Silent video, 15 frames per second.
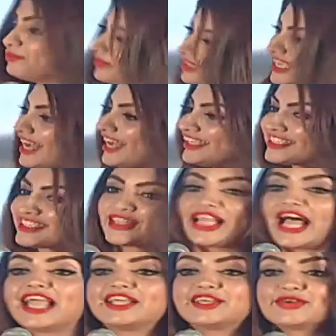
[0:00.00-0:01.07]
yeah, so
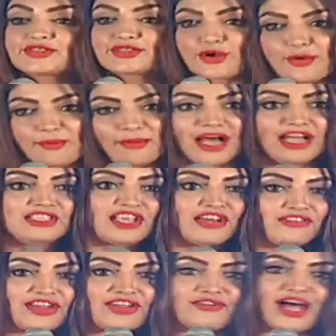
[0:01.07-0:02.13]
thank you so much,
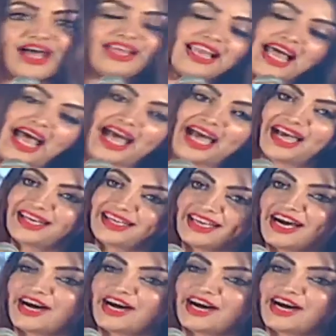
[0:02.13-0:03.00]
everyone. And